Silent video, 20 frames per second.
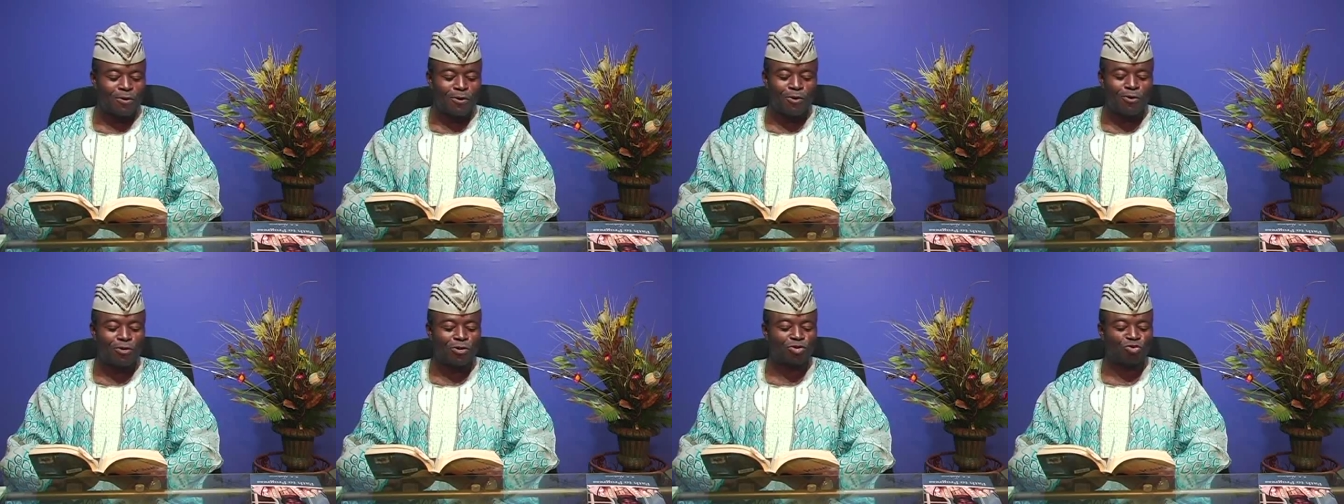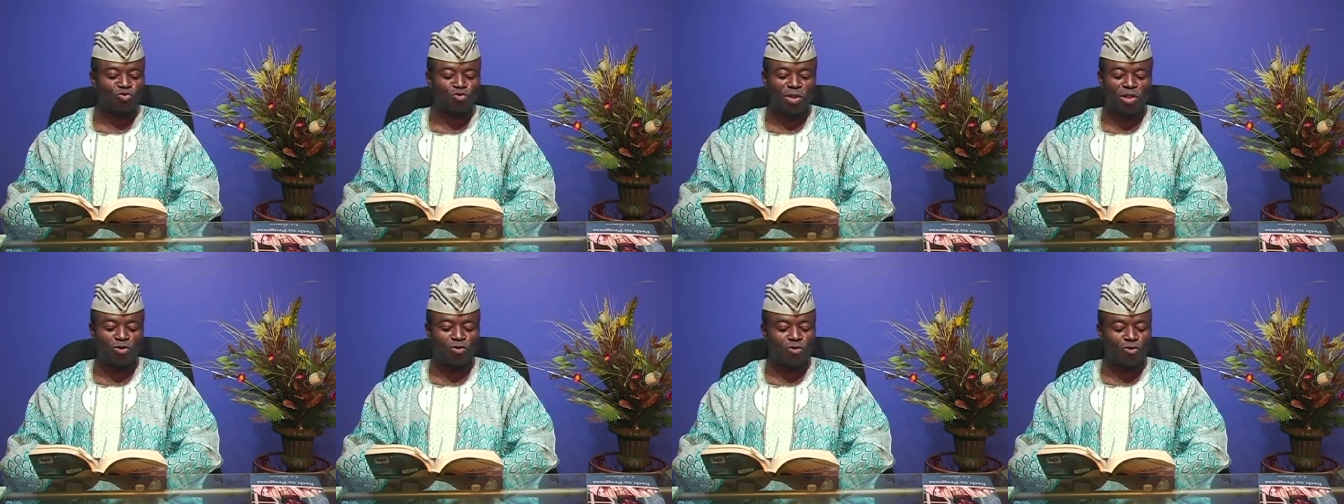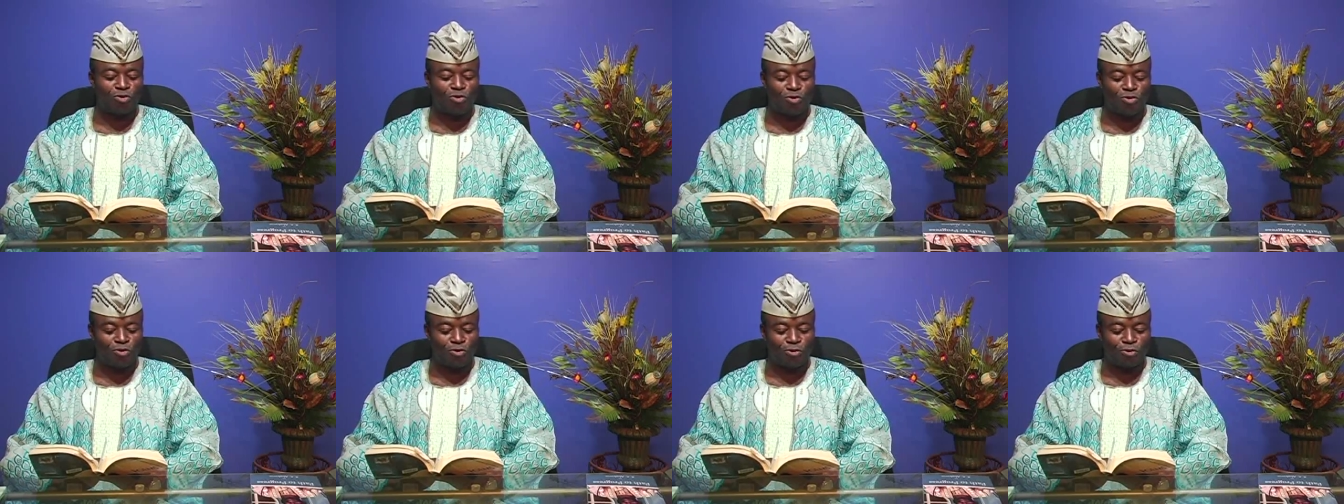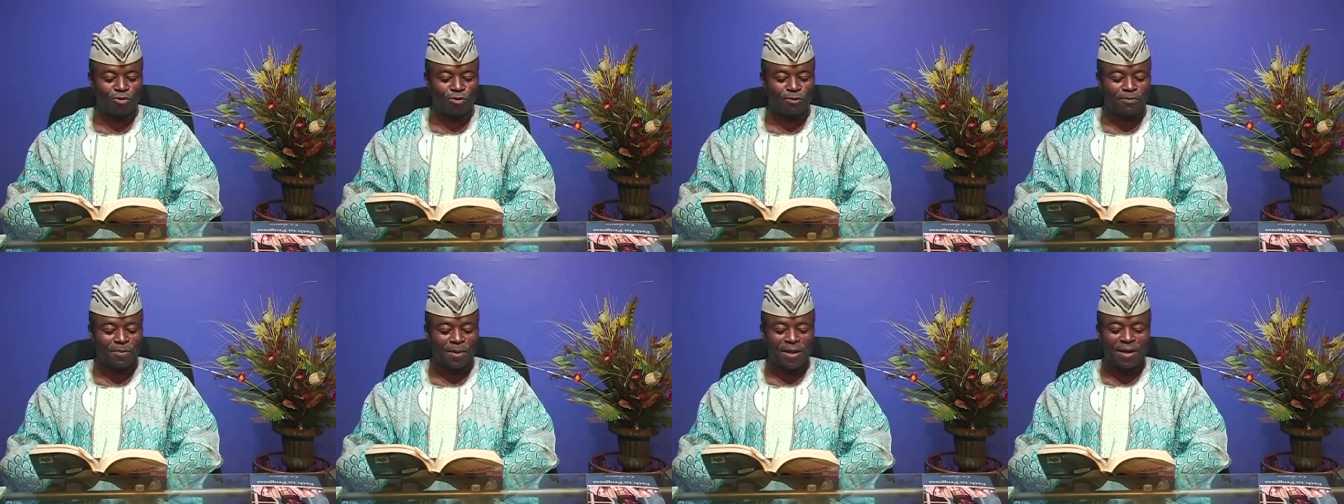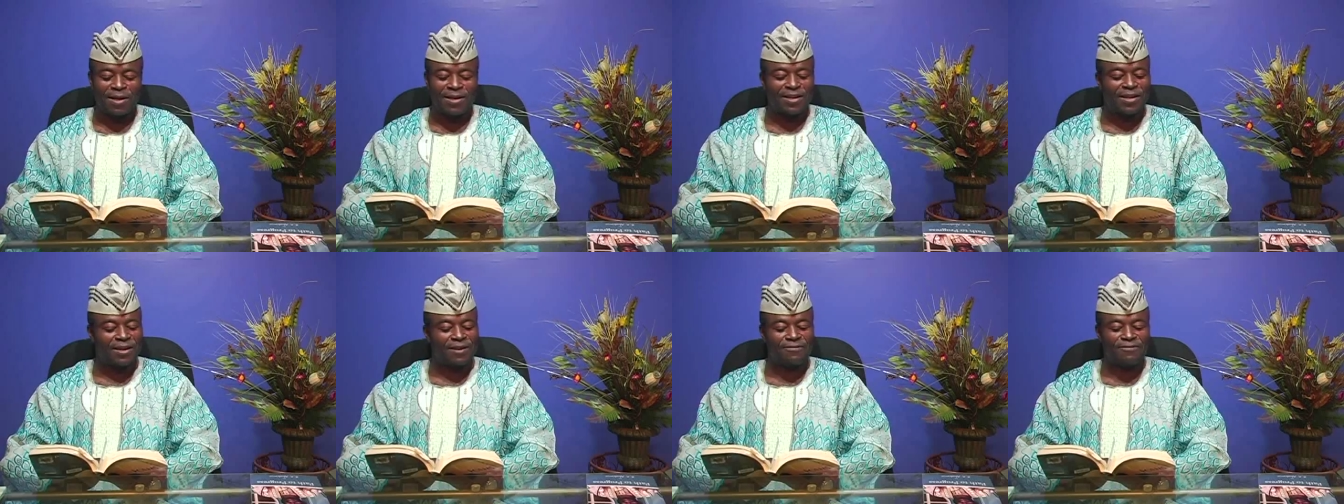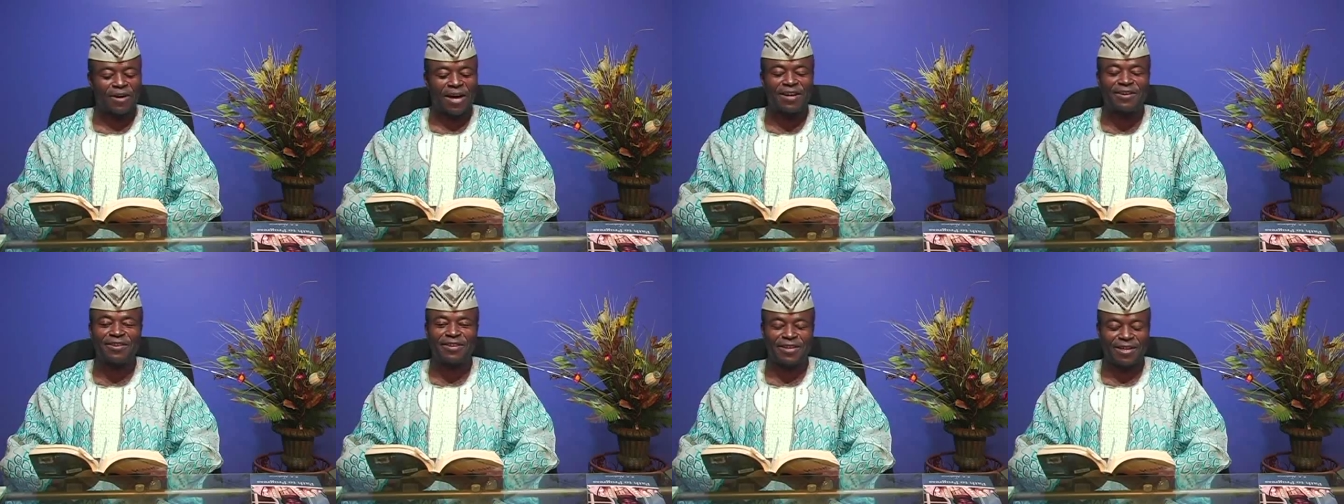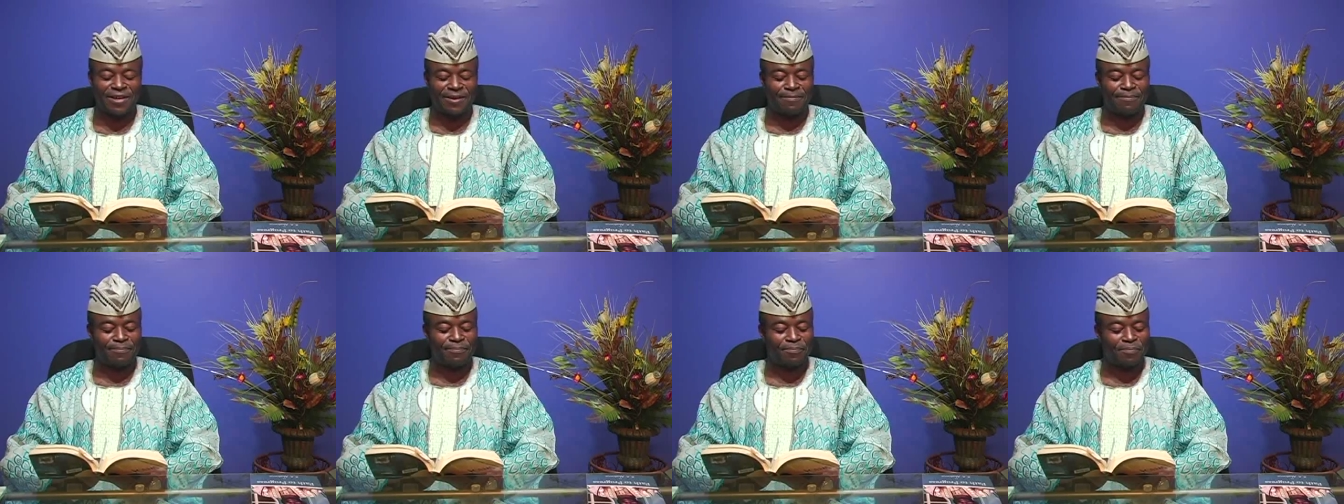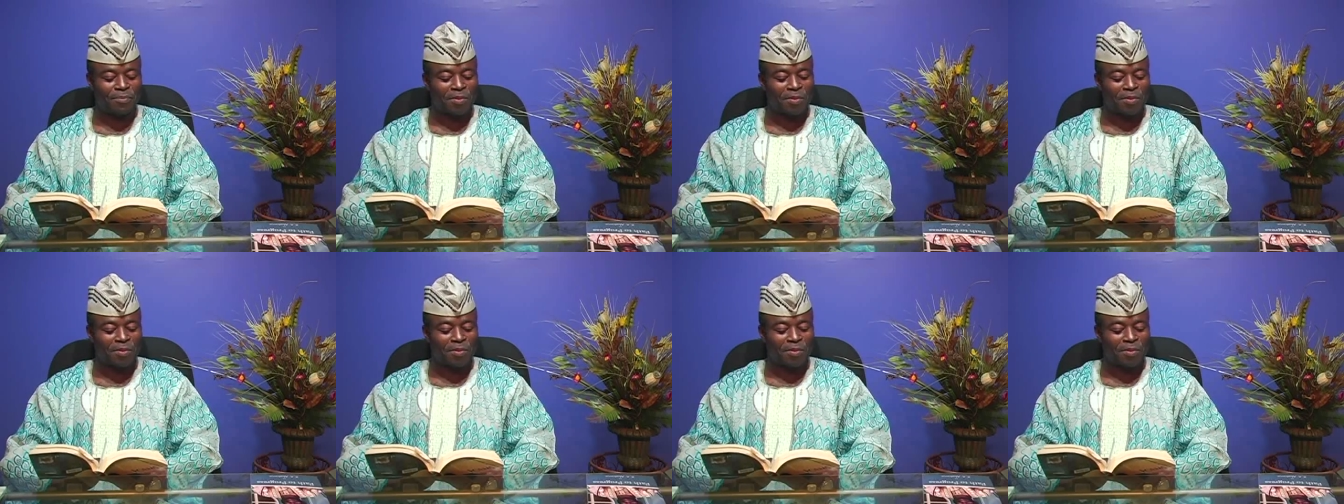oh sweet Uhuru delivered him.